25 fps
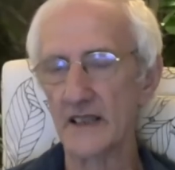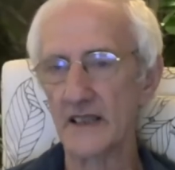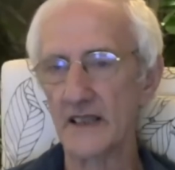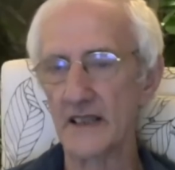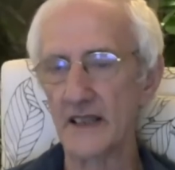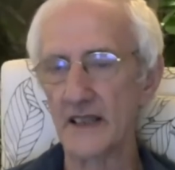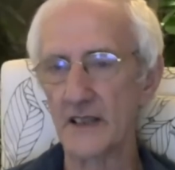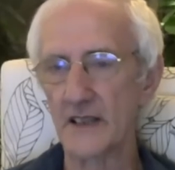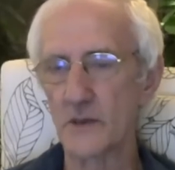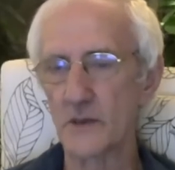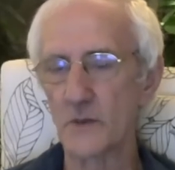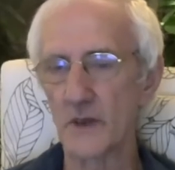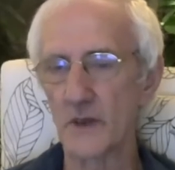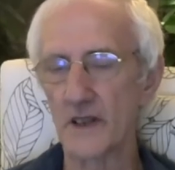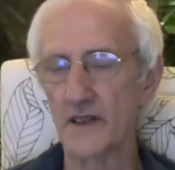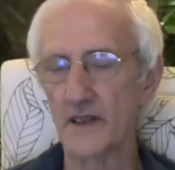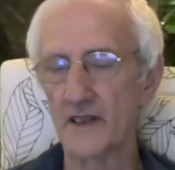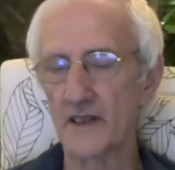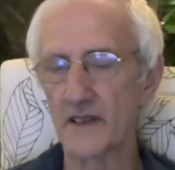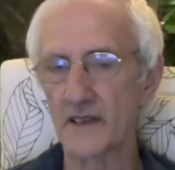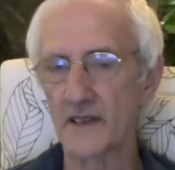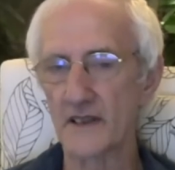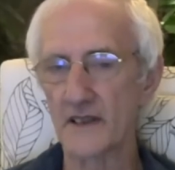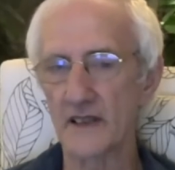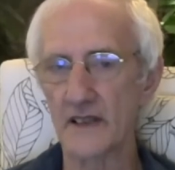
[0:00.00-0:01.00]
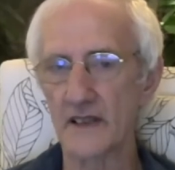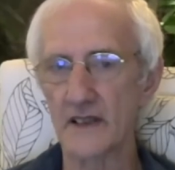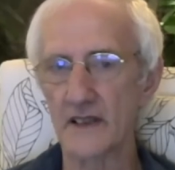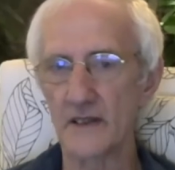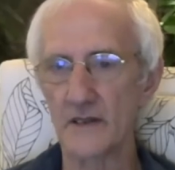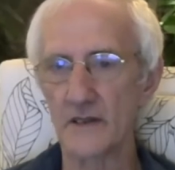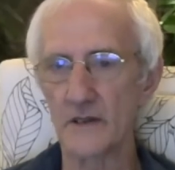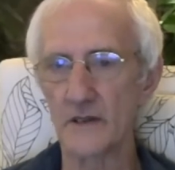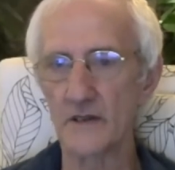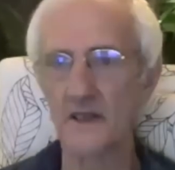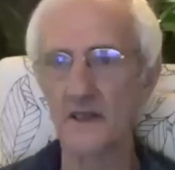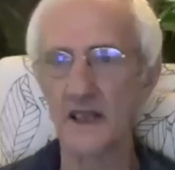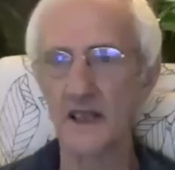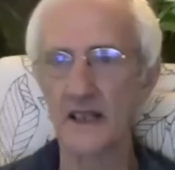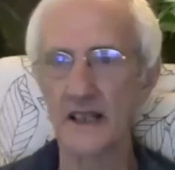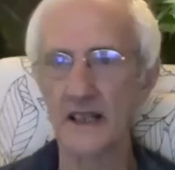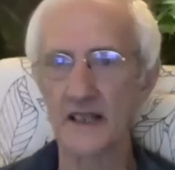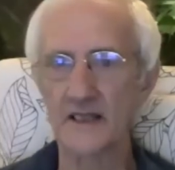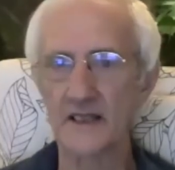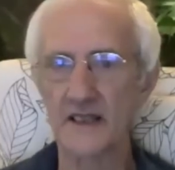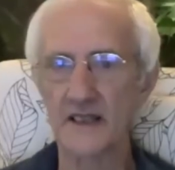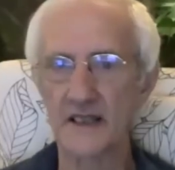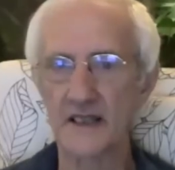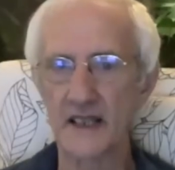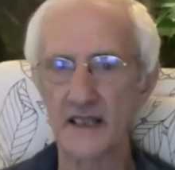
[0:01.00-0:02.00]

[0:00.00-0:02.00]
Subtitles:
It's worth looking at and